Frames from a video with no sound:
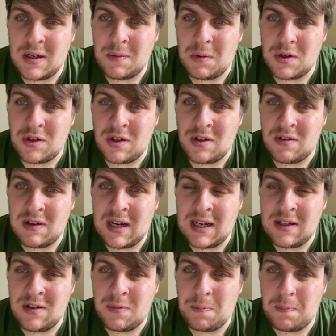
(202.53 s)
washing your
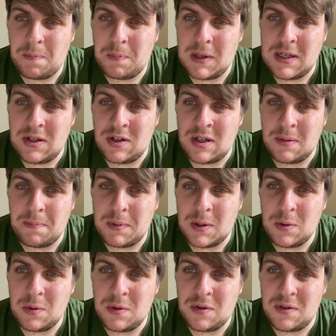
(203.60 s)
hands, bleaching the
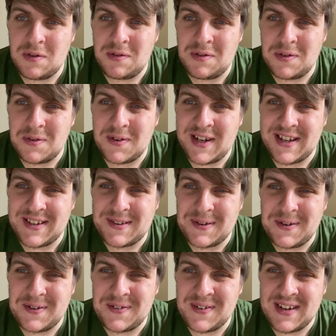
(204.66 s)
balls and all that
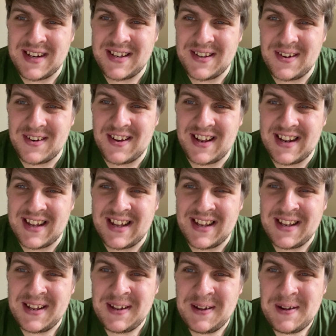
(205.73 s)
sort of thing. Not like that.